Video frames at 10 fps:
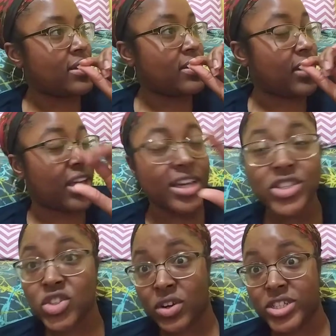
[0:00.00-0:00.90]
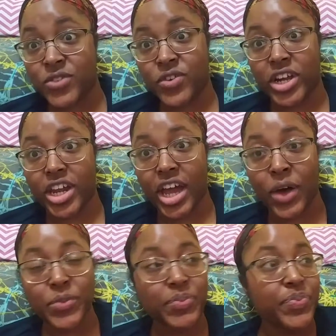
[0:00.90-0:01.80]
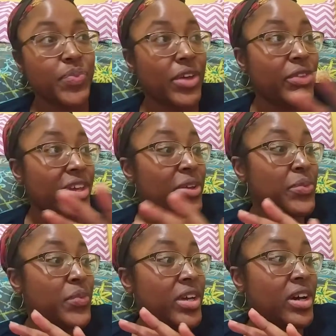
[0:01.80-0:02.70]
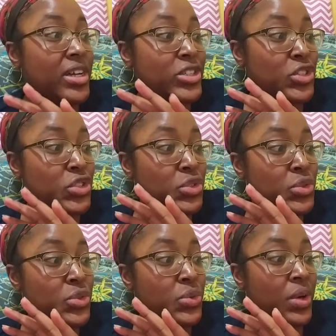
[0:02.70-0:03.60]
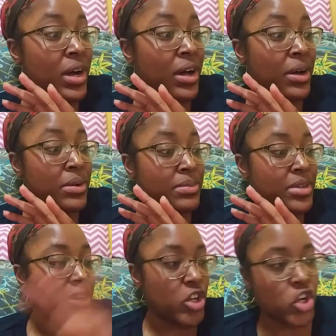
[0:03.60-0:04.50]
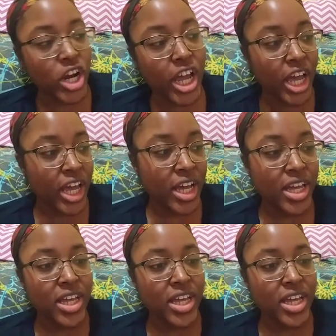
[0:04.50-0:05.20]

He starts freaking out. Then we cut to Craig.